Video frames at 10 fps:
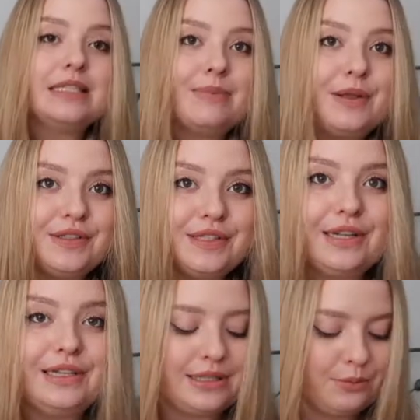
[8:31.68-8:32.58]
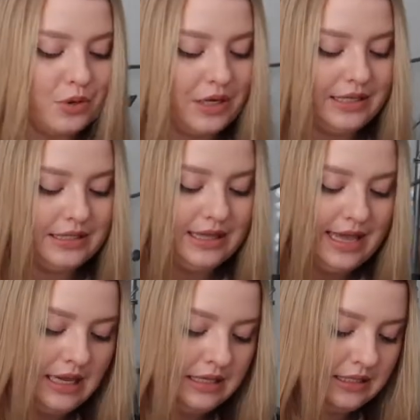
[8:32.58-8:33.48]
and Spencer's was
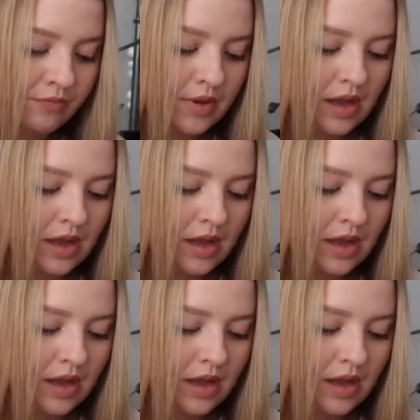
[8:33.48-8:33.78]
this